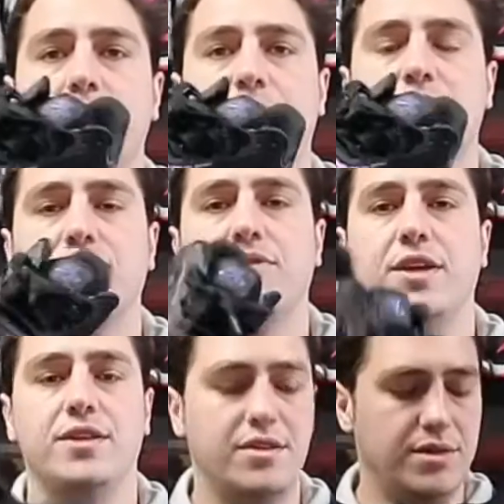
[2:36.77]
to
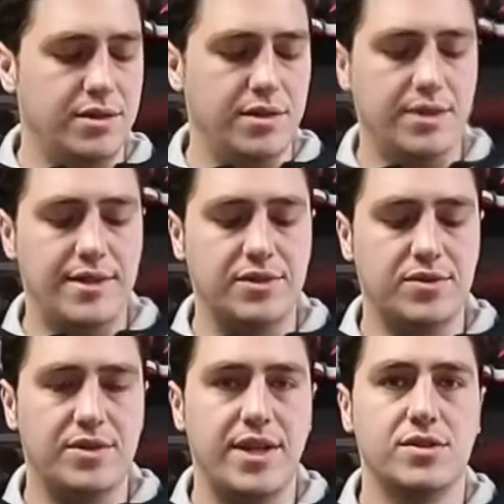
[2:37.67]
Pennsylvania, and that's
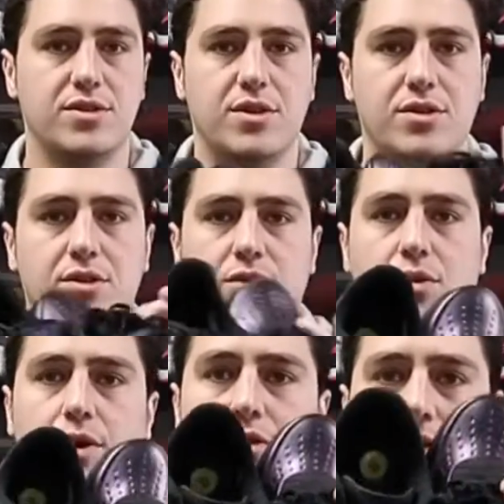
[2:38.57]
what's next on what's